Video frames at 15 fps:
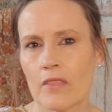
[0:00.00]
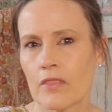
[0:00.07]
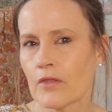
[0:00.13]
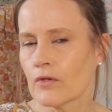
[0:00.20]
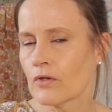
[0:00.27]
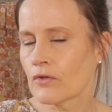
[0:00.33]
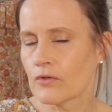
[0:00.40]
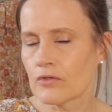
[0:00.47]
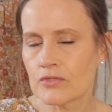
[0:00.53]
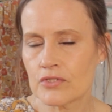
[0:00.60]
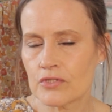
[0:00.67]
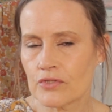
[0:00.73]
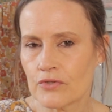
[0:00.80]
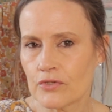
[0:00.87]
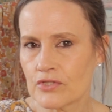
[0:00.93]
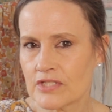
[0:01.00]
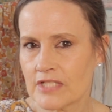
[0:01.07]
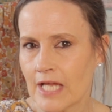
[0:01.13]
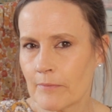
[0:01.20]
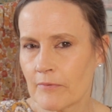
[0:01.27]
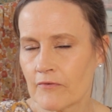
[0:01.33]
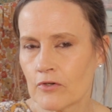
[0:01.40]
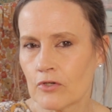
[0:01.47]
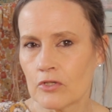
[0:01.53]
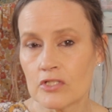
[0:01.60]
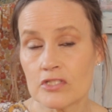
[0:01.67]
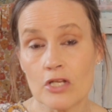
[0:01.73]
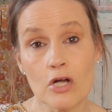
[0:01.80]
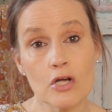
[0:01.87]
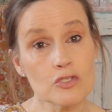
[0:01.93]
you know, those those type of
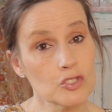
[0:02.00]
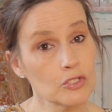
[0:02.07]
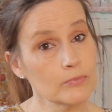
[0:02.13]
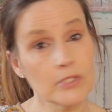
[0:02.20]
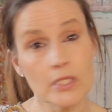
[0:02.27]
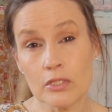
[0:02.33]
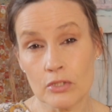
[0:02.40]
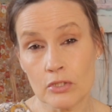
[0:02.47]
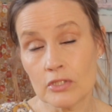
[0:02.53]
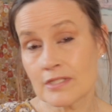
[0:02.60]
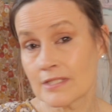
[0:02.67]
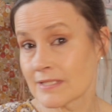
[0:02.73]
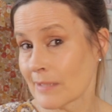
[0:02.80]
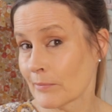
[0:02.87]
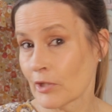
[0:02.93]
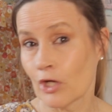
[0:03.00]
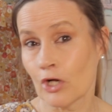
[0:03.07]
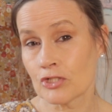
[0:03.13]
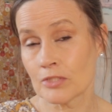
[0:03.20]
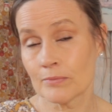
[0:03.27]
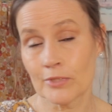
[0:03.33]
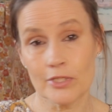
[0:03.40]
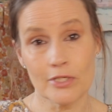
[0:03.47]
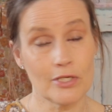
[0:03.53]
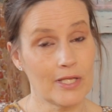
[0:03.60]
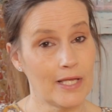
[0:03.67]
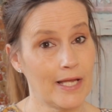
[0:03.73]
colours, autumnal colours, because I'm an autumn girl.